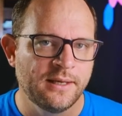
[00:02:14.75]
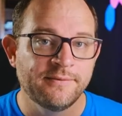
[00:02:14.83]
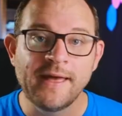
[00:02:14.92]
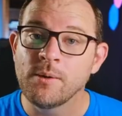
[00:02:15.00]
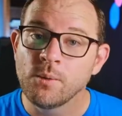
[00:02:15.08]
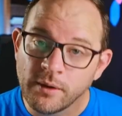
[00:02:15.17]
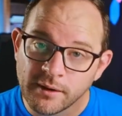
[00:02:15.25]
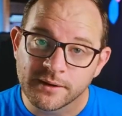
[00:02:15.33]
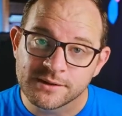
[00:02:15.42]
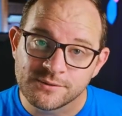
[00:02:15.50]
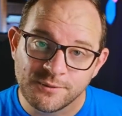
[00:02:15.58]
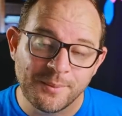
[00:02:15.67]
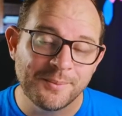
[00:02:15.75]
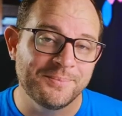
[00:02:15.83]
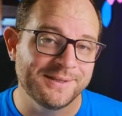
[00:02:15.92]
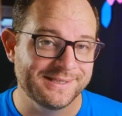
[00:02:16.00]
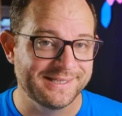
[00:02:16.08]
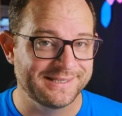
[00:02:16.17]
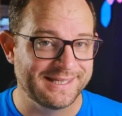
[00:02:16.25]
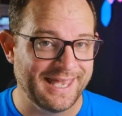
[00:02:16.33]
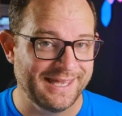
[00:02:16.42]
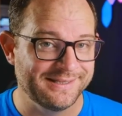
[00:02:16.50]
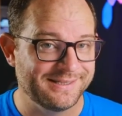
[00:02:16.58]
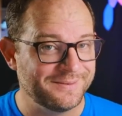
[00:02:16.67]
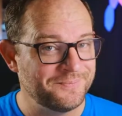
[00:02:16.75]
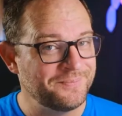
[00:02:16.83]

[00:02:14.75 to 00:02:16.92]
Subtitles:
That works from a business case.